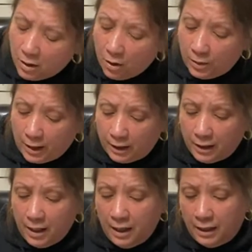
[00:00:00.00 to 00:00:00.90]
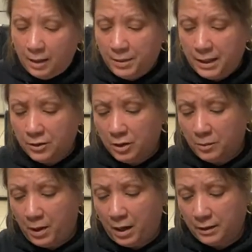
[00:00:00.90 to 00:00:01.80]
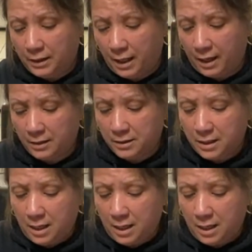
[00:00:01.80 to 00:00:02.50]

Okay, let me get to the podcast.